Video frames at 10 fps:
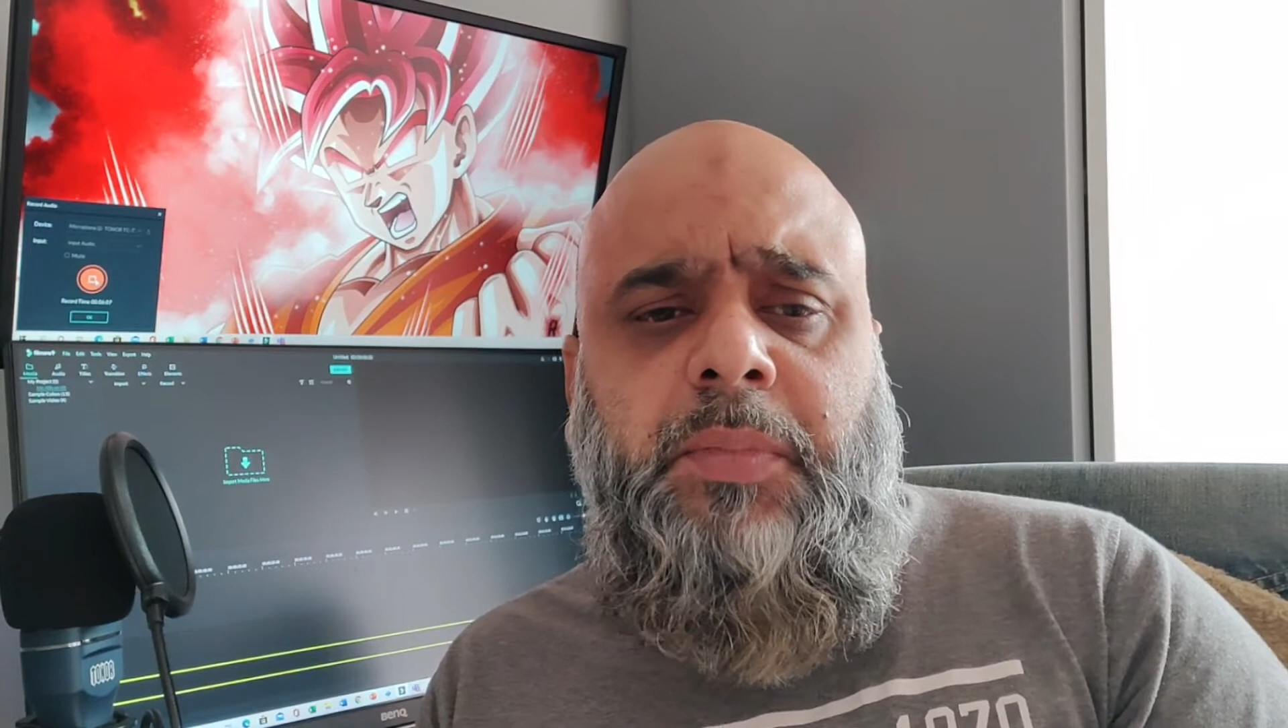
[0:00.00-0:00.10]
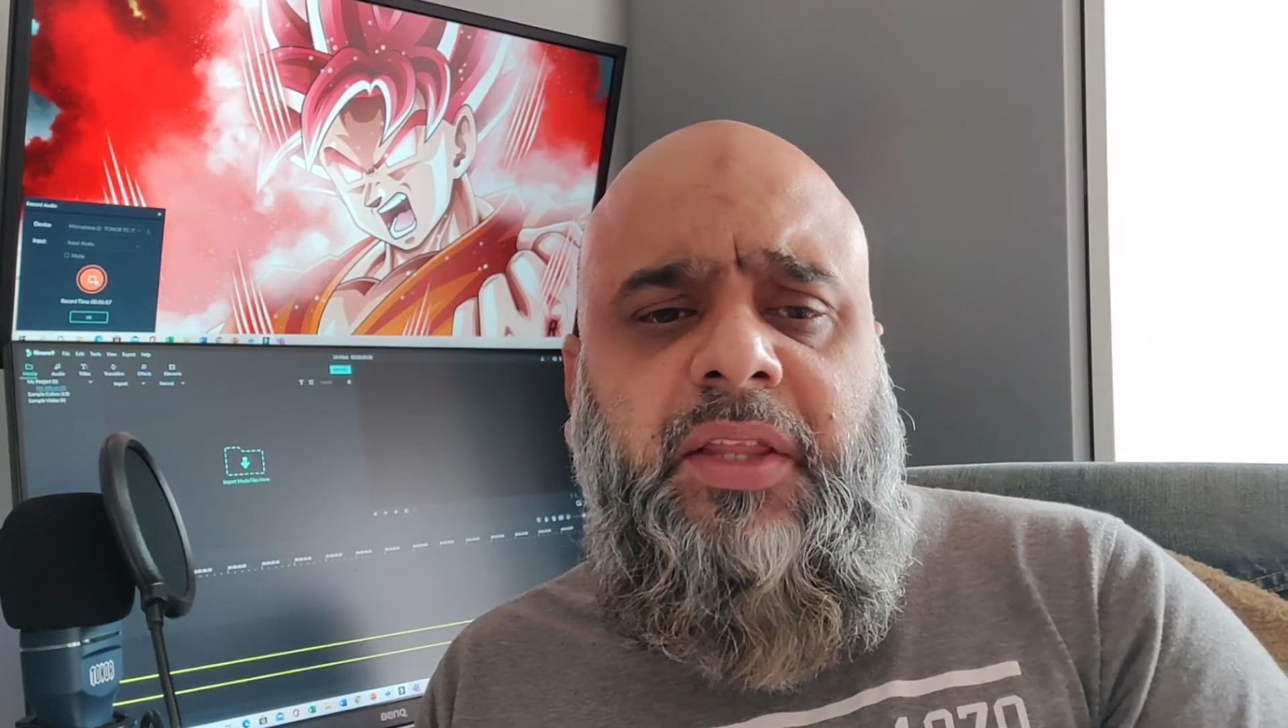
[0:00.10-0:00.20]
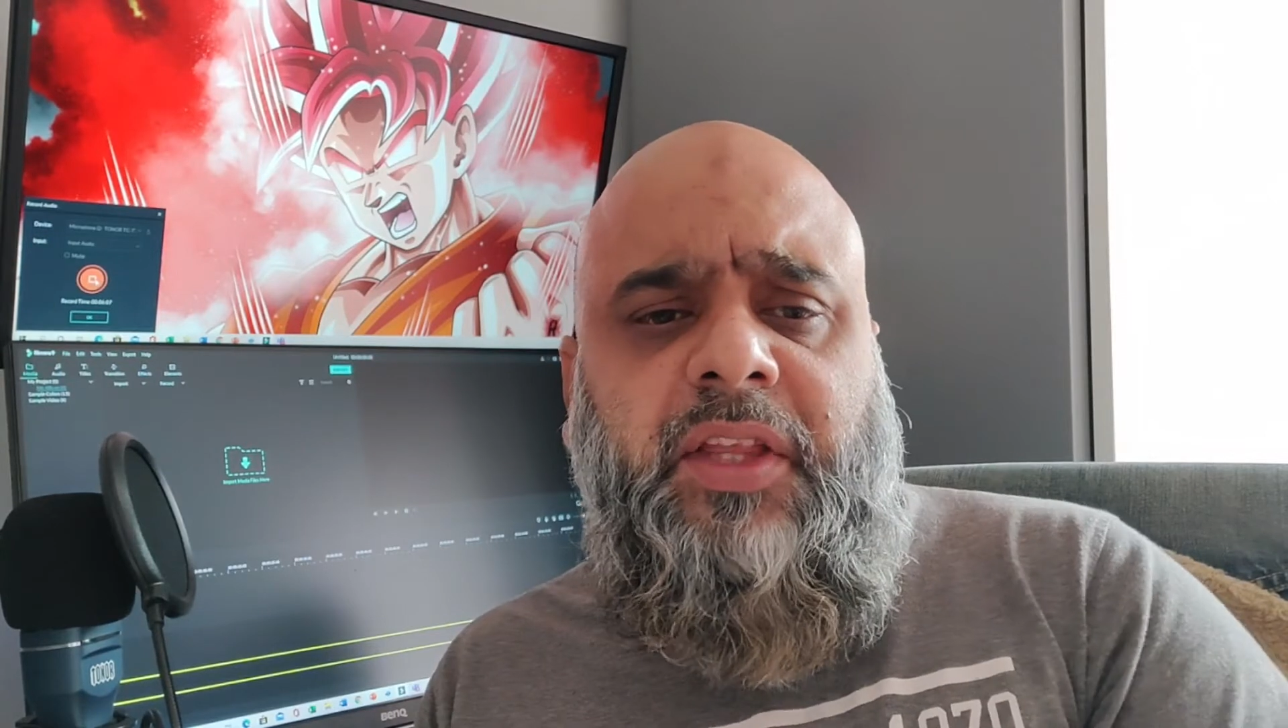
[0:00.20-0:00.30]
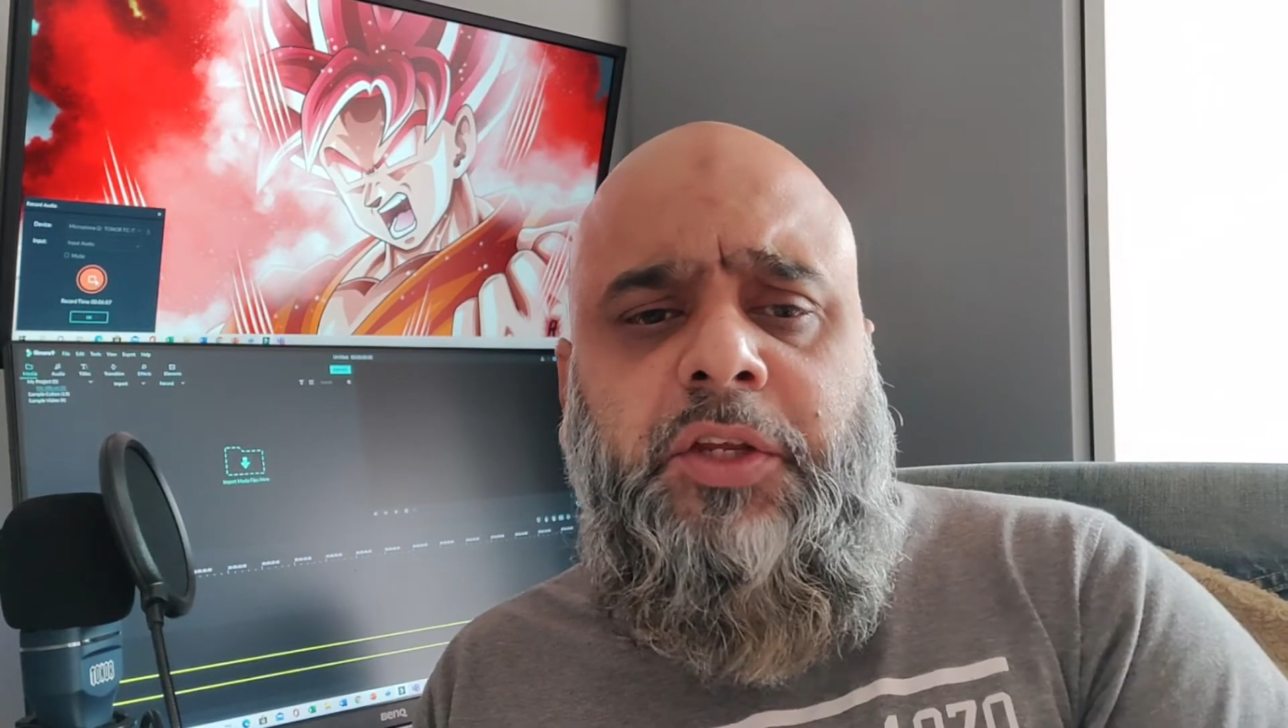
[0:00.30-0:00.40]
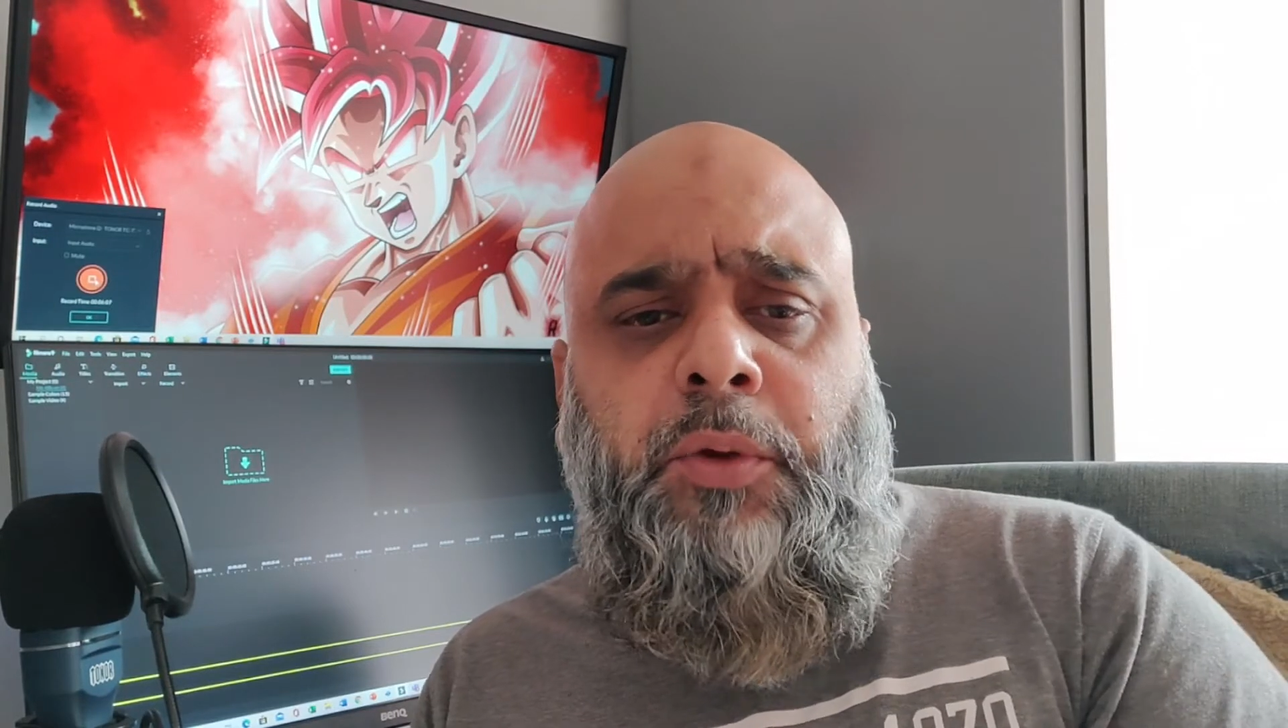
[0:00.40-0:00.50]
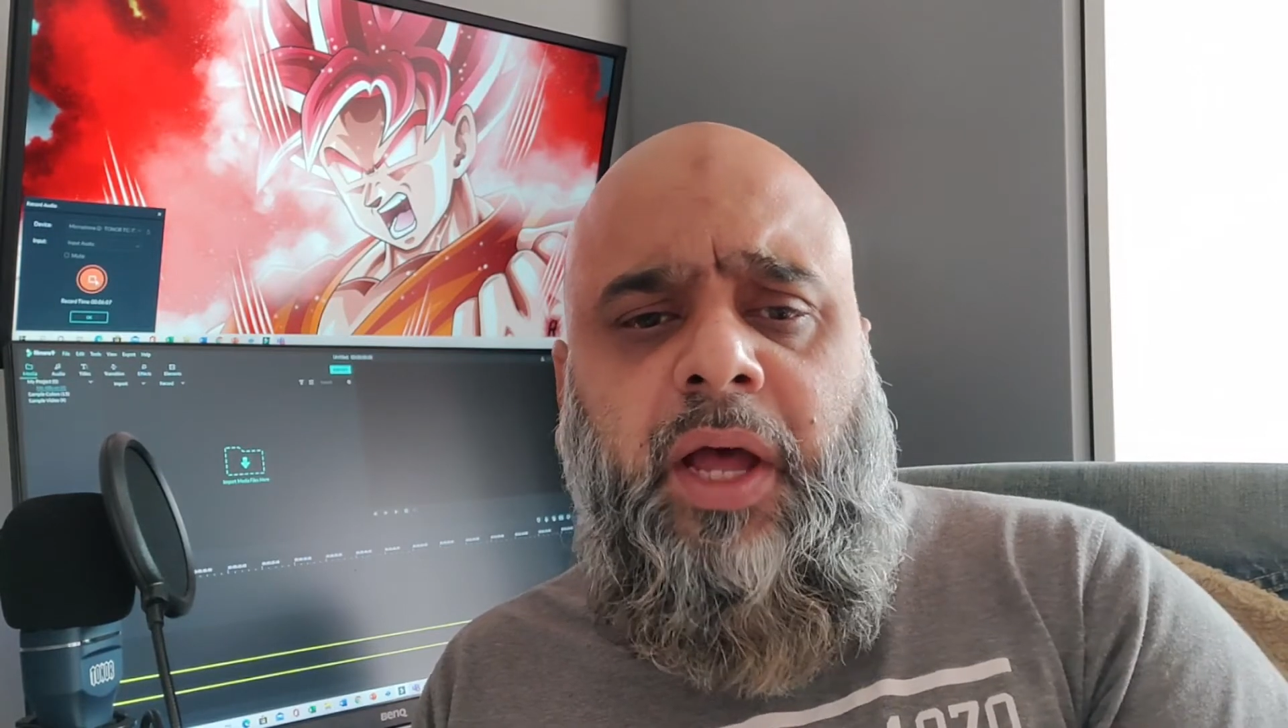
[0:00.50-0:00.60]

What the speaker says: mean that you